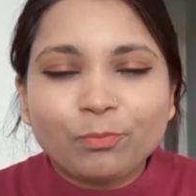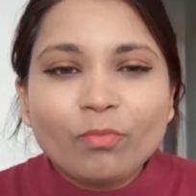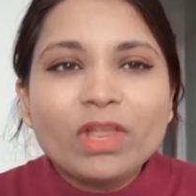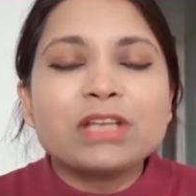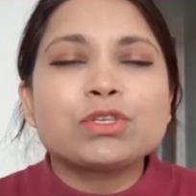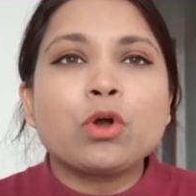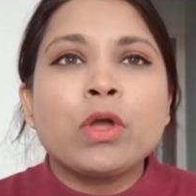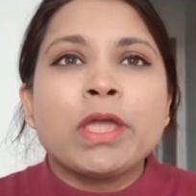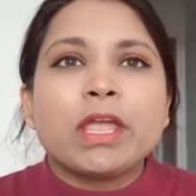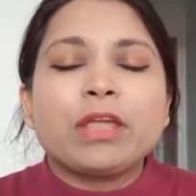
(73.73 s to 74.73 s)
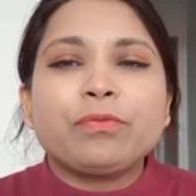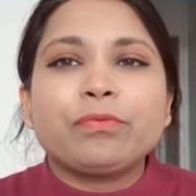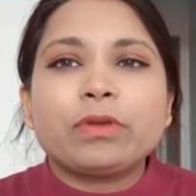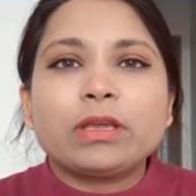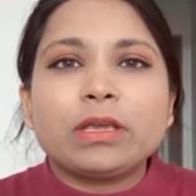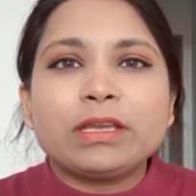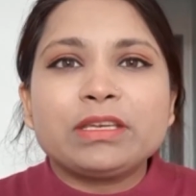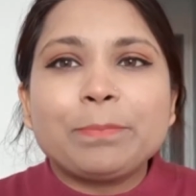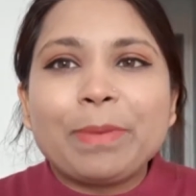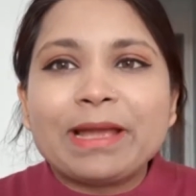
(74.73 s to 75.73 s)
So if it
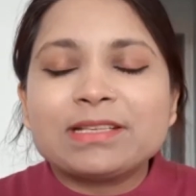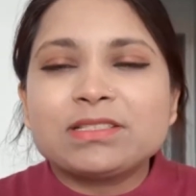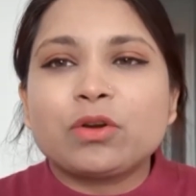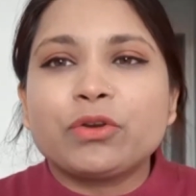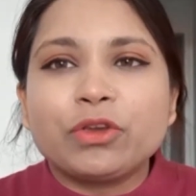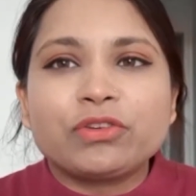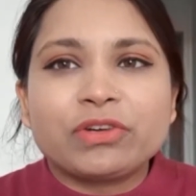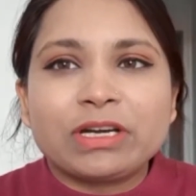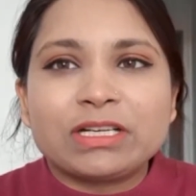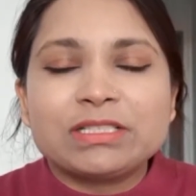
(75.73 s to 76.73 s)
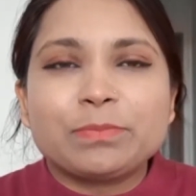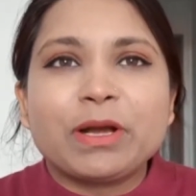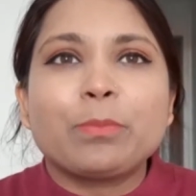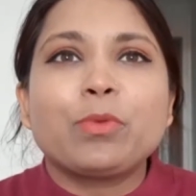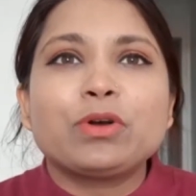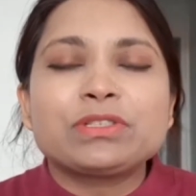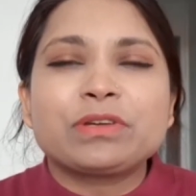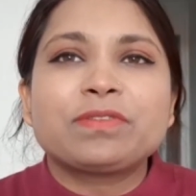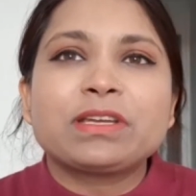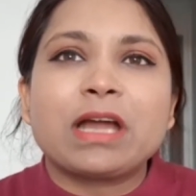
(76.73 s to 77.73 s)
depends on your trust, but most
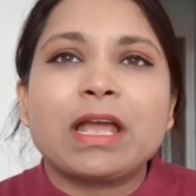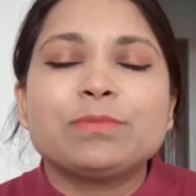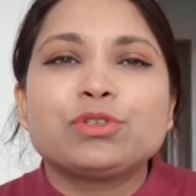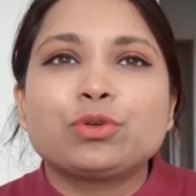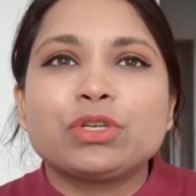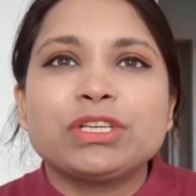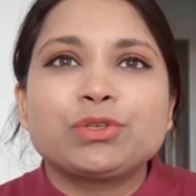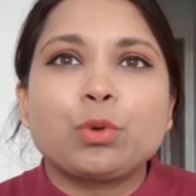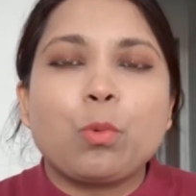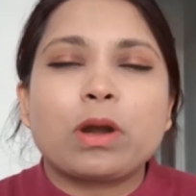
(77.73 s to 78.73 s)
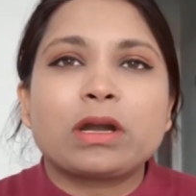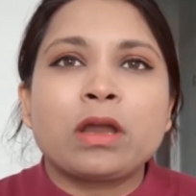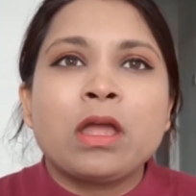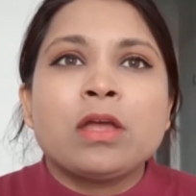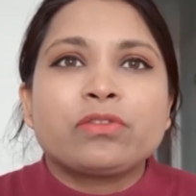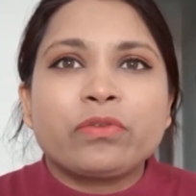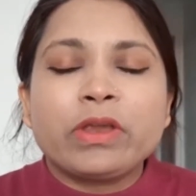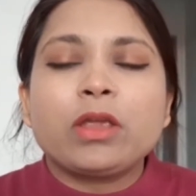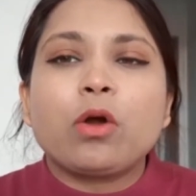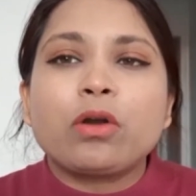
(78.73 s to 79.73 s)
of the times you need to work
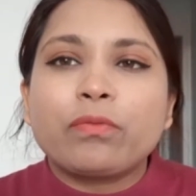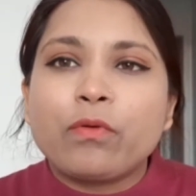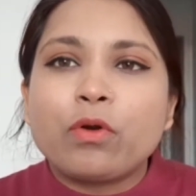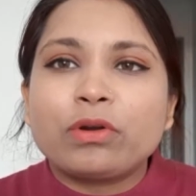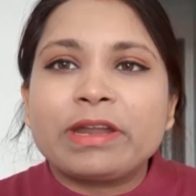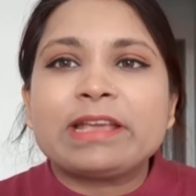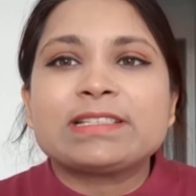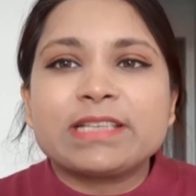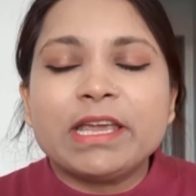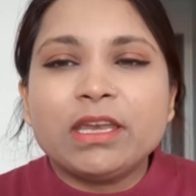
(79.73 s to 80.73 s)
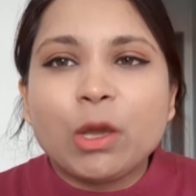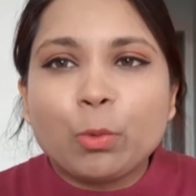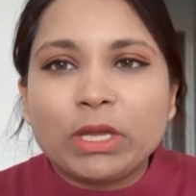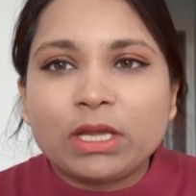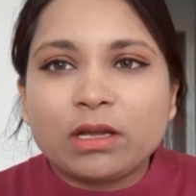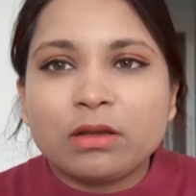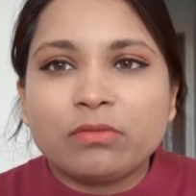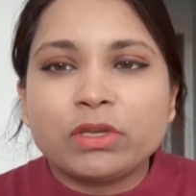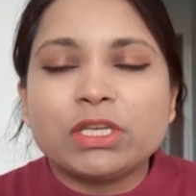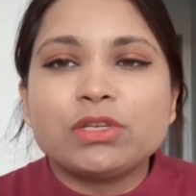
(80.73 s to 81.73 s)
3 or 4 days in a week.
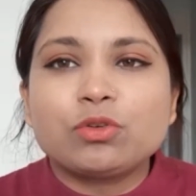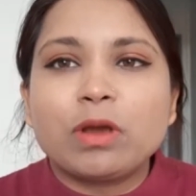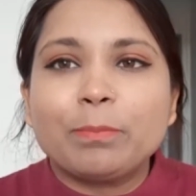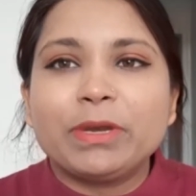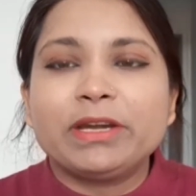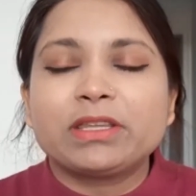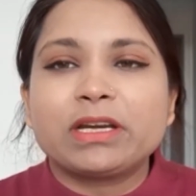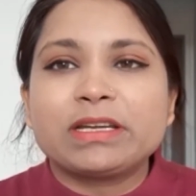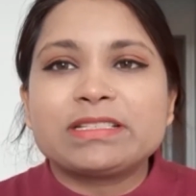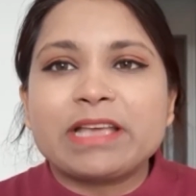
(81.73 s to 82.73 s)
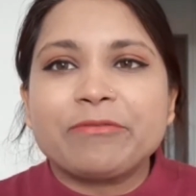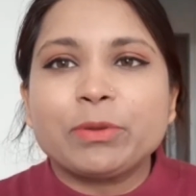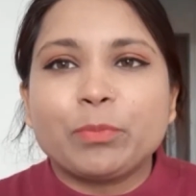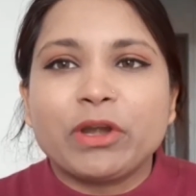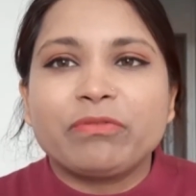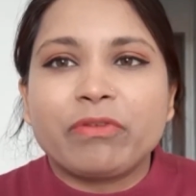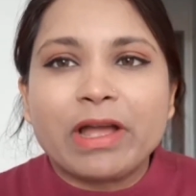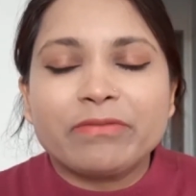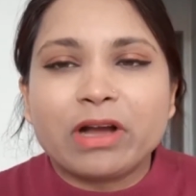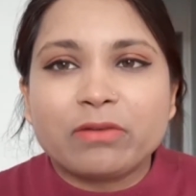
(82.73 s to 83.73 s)
We need to complete
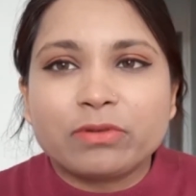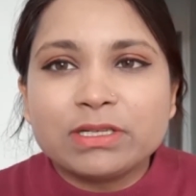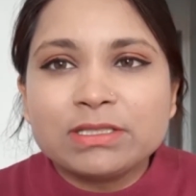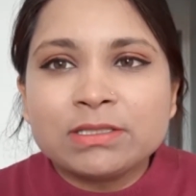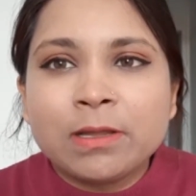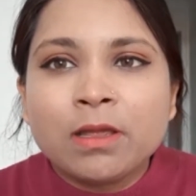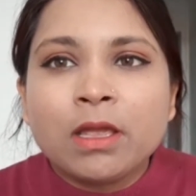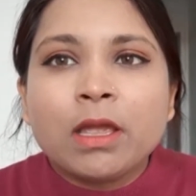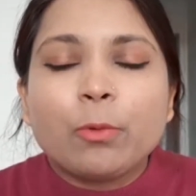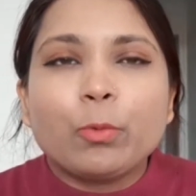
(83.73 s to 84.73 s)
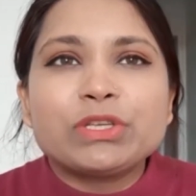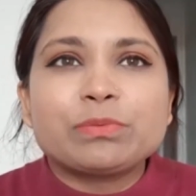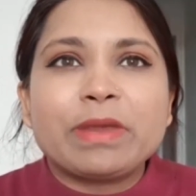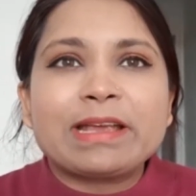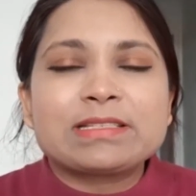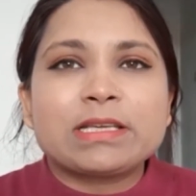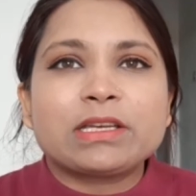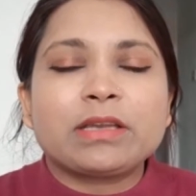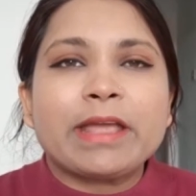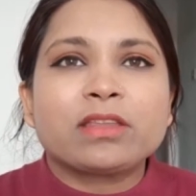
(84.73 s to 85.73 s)
37.5 hours, which makes
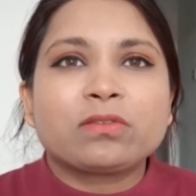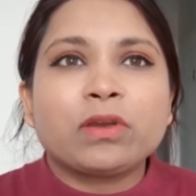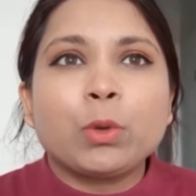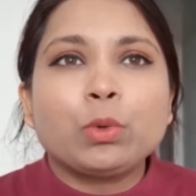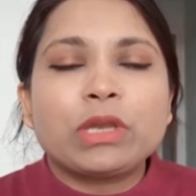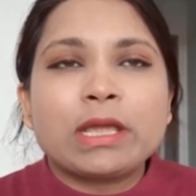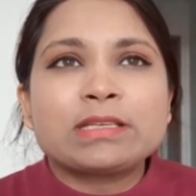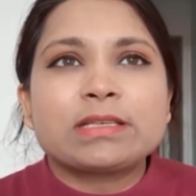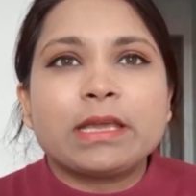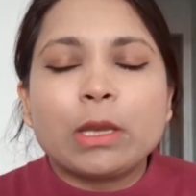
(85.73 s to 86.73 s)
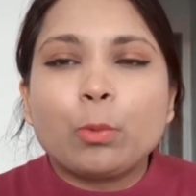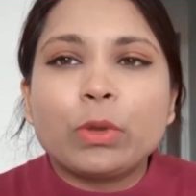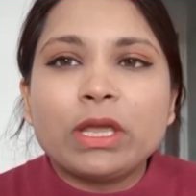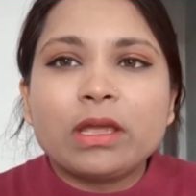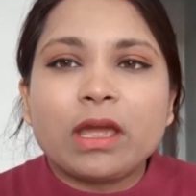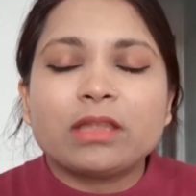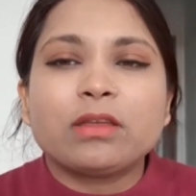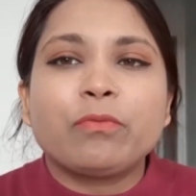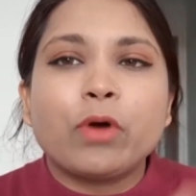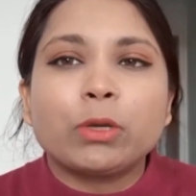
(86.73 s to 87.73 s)
it like 3 days in a week, and
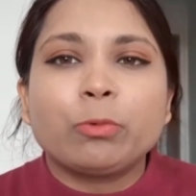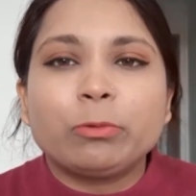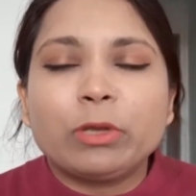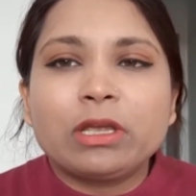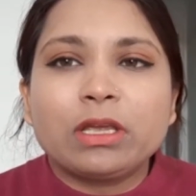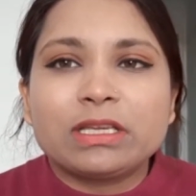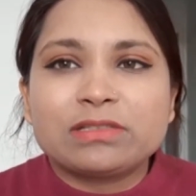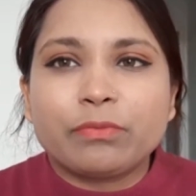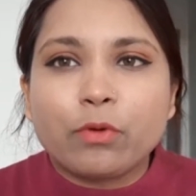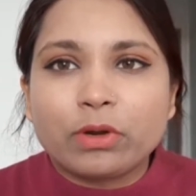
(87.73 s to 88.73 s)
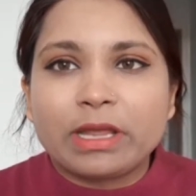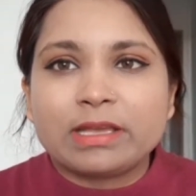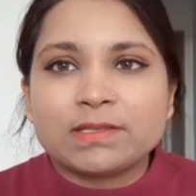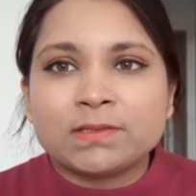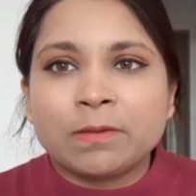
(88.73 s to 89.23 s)
the following week it's 4 days.